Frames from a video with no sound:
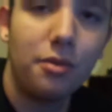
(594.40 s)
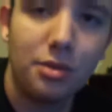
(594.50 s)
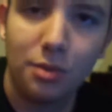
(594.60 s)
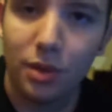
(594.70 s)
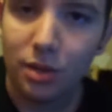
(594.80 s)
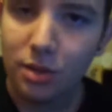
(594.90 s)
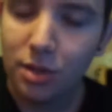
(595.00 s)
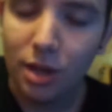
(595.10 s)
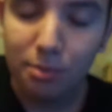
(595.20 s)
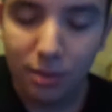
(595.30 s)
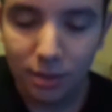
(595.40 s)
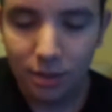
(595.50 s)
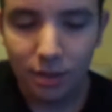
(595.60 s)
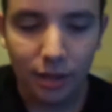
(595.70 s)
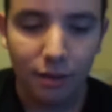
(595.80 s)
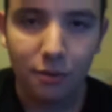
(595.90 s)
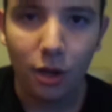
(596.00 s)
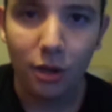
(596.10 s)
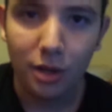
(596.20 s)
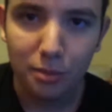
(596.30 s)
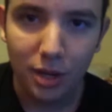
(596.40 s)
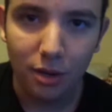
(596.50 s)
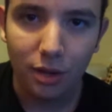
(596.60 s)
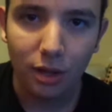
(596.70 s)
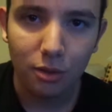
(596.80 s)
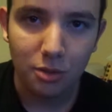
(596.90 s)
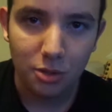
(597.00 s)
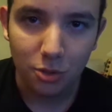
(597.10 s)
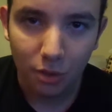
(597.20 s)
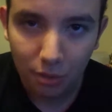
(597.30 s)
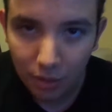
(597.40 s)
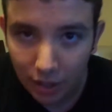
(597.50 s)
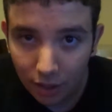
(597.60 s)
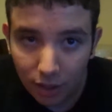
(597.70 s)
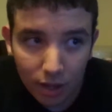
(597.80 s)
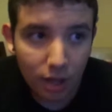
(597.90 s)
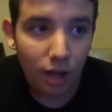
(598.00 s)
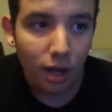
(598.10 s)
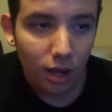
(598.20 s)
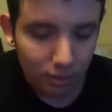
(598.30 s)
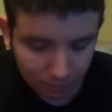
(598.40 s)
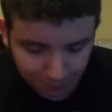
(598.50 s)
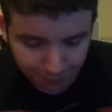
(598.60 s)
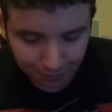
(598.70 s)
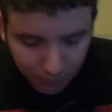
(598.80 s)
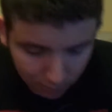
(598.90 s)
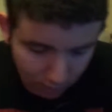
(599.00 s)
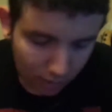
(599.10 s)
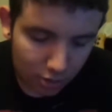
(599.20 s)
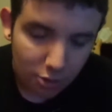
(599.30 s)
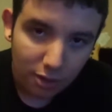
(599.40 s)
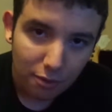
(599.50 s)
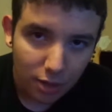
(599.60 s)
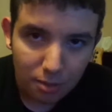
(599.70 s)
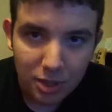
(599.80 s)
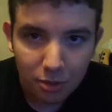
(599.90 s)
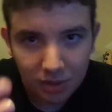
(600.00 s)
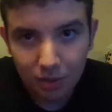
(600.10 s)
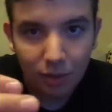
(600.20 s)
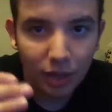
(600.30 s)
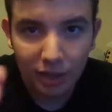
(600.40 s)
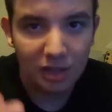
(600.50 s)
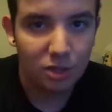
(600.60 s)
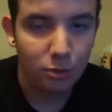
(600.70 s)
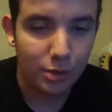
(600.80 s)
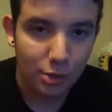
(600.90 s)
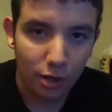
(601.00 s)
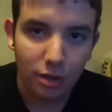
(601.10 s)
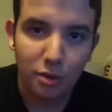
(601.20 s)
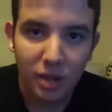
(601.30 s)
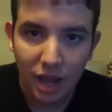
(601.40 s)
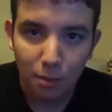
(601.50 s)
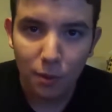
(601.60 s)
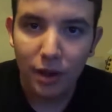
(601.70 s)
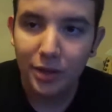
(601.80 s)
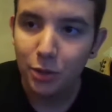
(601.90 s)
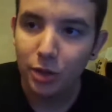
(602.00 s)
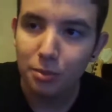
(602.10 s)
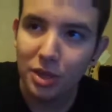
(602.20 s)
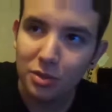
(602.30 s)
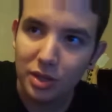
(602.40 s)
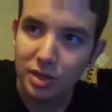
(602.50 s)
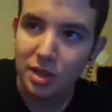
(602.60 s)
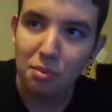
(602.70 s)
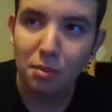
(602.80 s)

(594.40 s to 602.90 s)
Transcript: is the one on the top. If not, you're going to be hearing it a little distorted right now. So if you're going to be doing something like this where you're talking to a camera and you're going to be using a separate